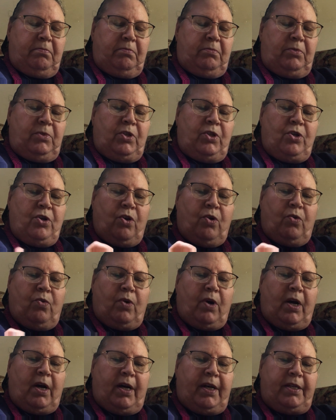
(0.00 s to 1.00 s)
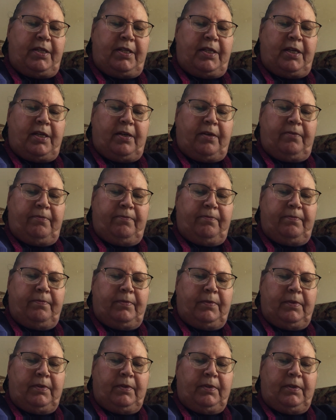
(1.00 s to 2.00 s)
No idea.
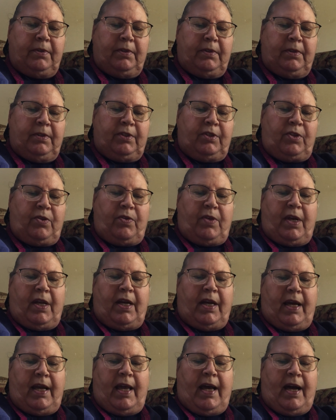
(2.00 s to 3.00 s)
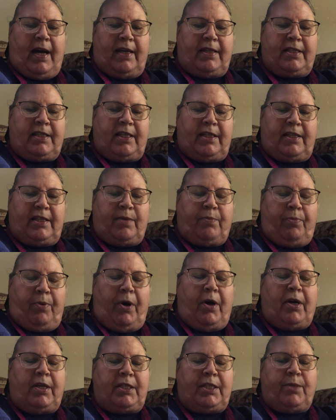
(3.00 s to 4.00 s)
So then I asked, is it
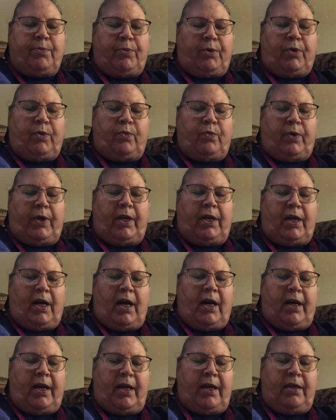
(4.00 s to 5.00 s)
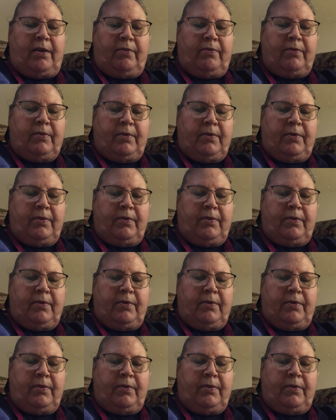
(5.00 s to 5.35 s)
possible when I